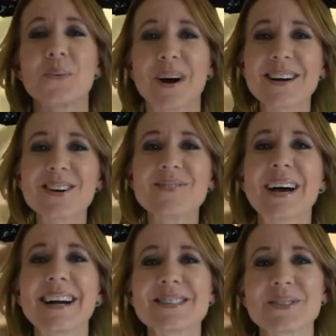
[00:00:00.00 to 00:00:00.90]
Welcome
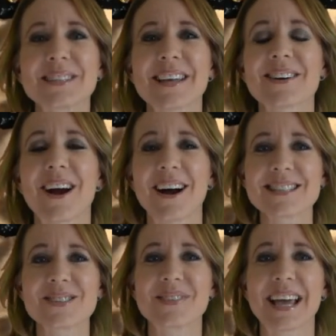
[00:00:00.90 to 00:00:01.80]
back to another
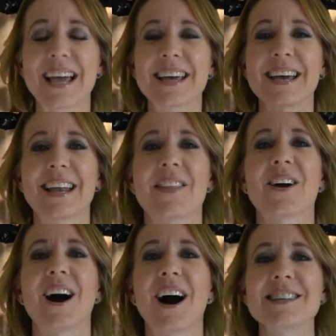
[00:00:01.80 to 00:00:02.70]
awesome day,
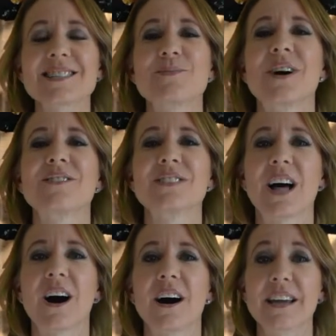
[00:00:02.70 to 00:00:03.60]
another awesome
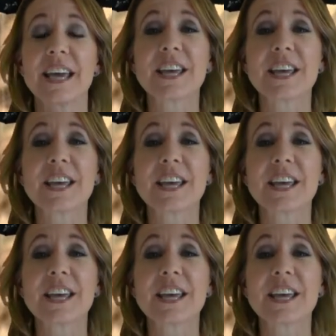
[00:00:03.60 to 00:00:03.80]
vlog.